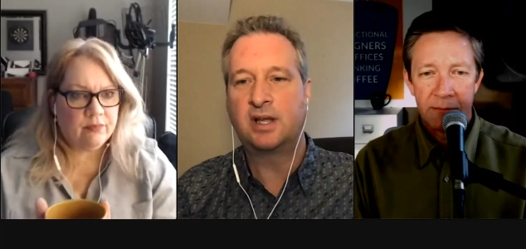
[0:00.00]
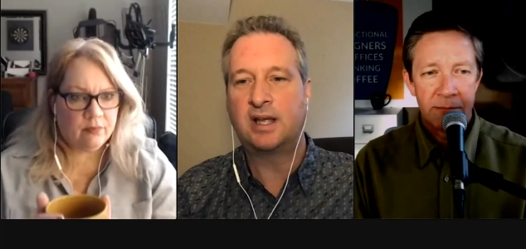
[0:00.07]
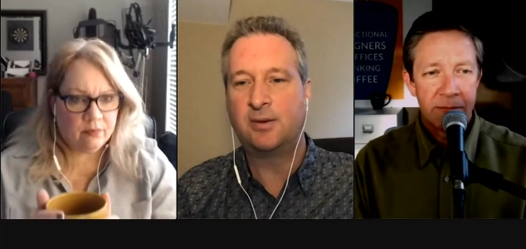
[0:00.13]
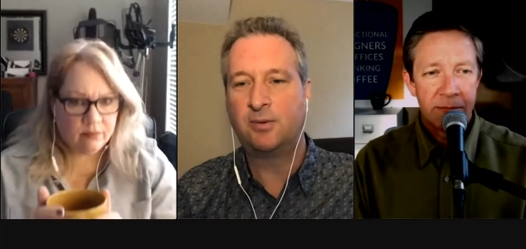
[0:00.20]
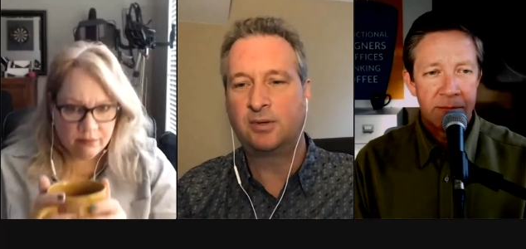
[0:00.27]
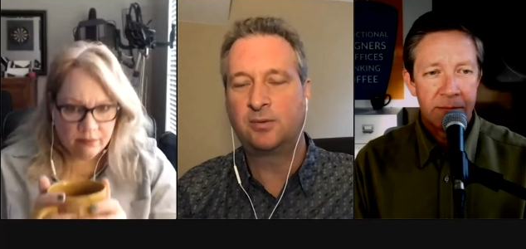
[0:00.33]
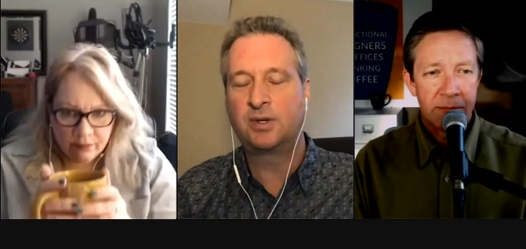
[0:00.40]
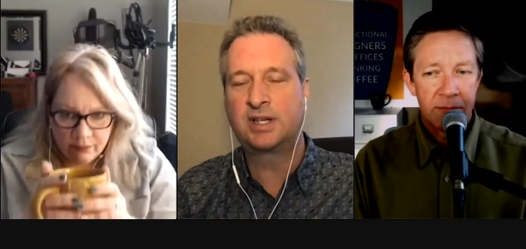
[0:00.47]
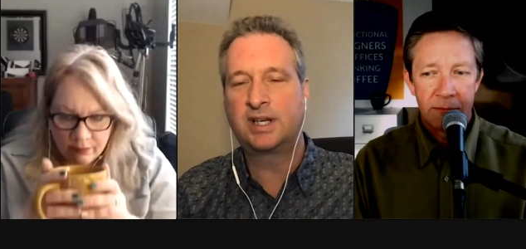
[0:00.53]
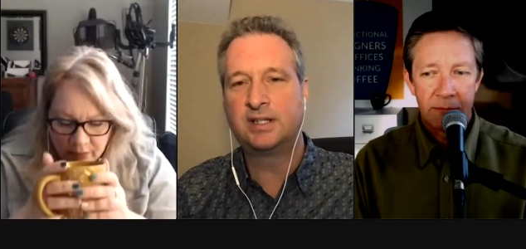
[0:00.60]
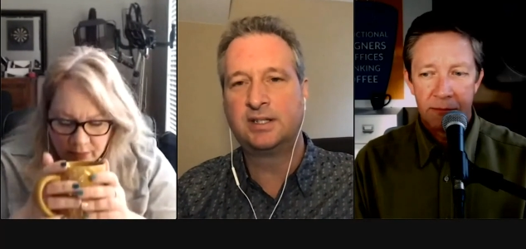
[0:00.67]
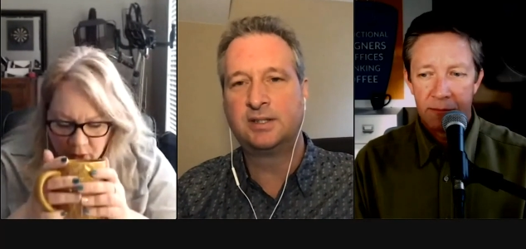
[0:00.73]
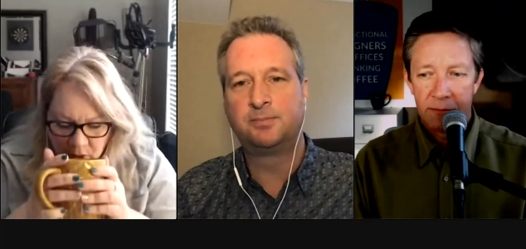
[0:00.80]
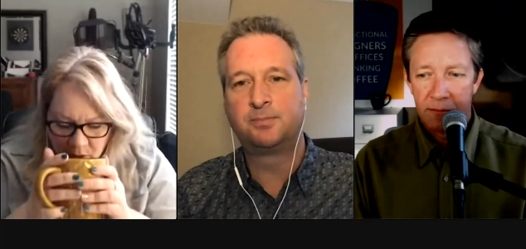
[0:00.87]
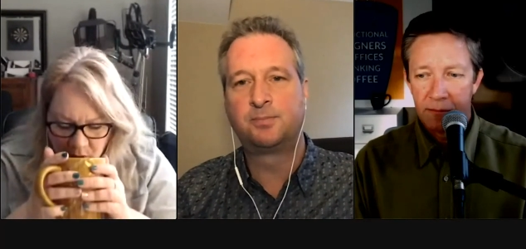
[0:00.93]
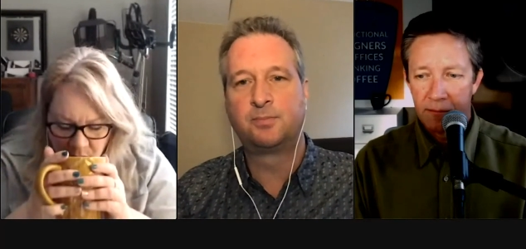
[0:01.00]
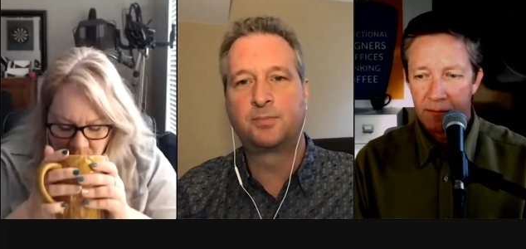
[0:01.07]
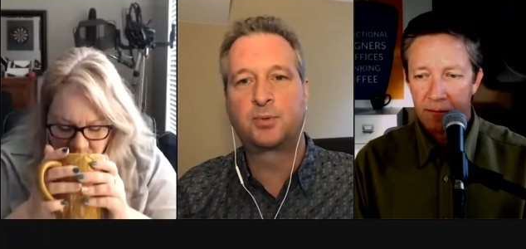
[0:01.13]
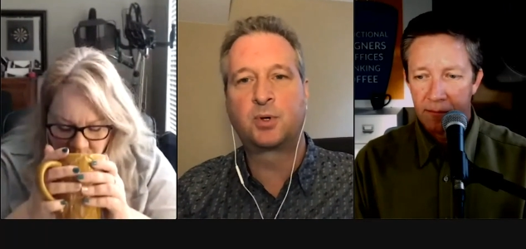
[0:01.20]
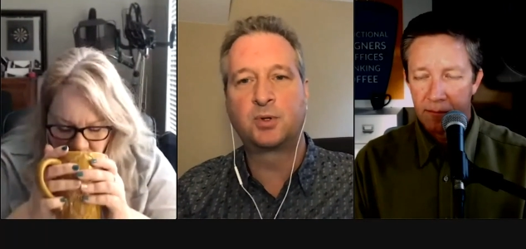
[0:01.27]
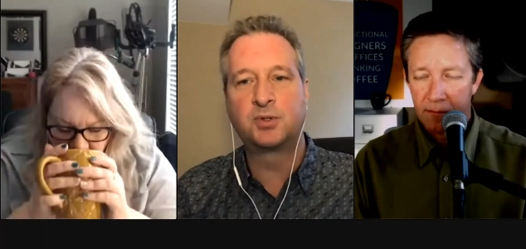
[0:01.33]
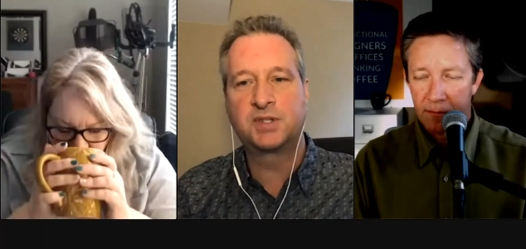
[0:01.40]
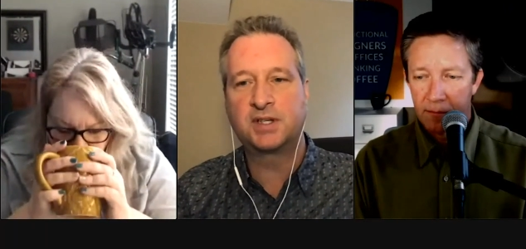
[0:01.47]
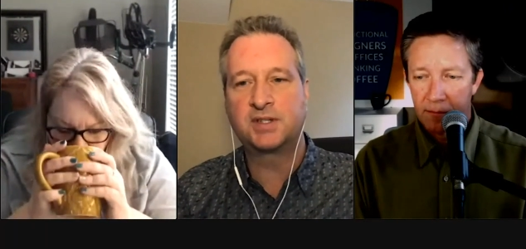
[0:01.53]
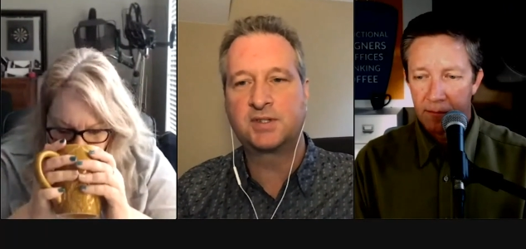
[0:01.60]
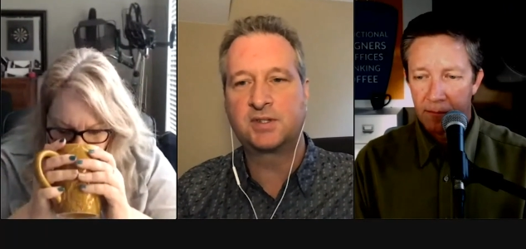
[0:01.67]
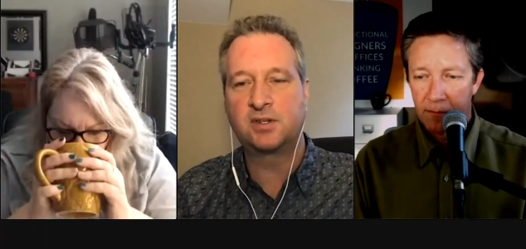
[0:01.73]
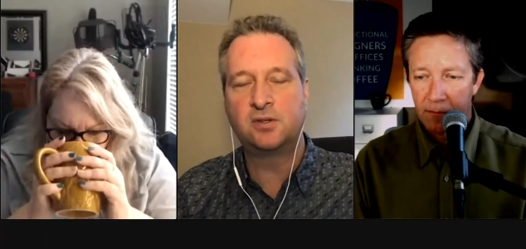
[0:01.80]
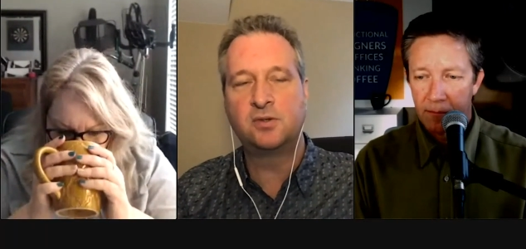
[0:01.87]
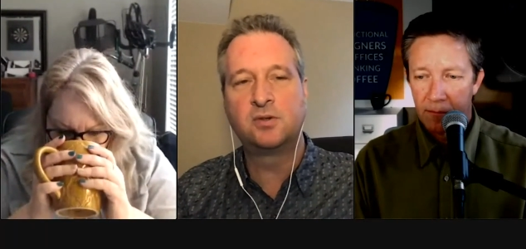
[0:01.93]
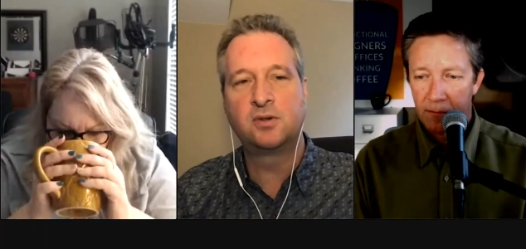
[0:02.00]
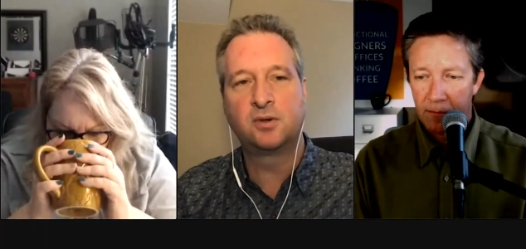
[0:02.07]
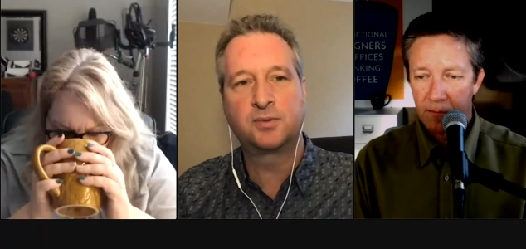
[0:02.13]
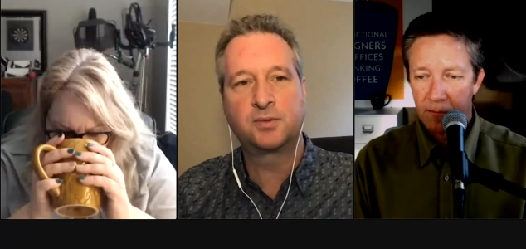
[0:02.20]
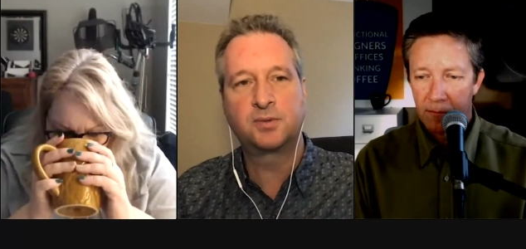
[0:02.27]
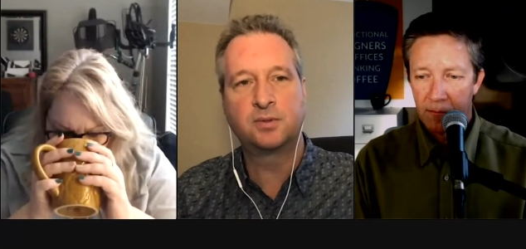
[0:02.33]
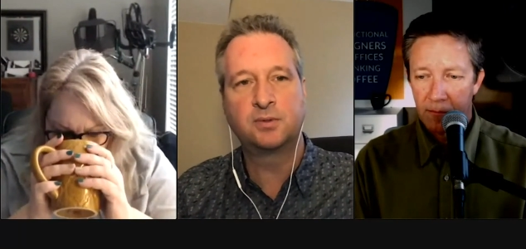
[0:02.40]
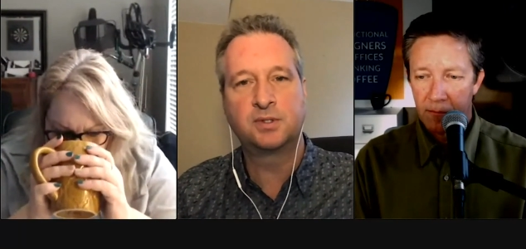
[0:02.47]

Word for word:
Speaker 1: what, what kind of process do you go through in